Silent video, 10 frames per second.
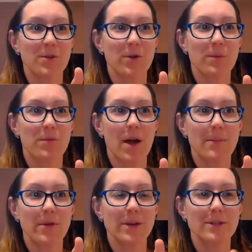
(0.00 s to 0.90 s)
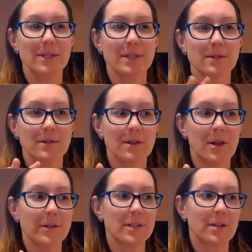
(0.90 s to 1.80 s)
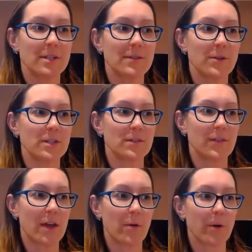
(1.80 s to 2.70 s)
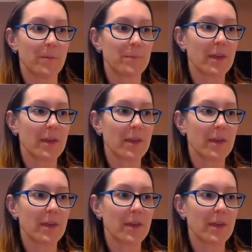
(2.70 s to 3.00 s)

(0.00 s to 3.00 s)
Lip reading: all the primary uses. Lots and lots of uses for that oil.